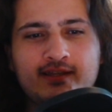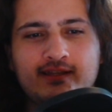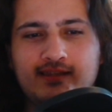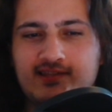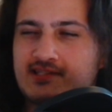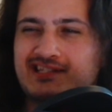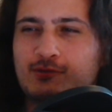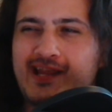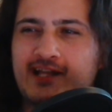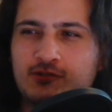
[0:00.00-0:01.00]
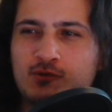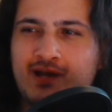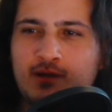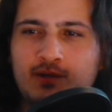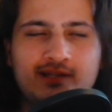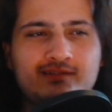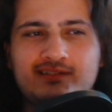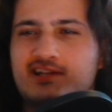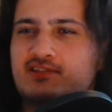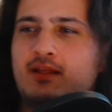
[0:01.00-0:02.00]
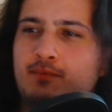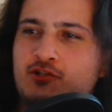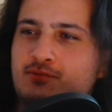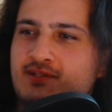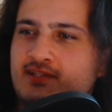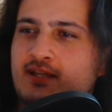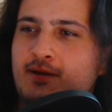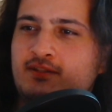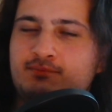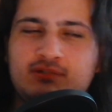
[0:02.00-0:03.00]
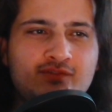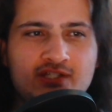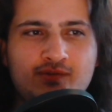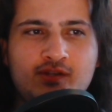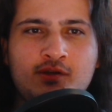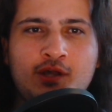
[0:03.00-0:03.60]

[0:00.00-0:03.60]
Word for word: Let's react to it right away. There's not much to be said about the previous video.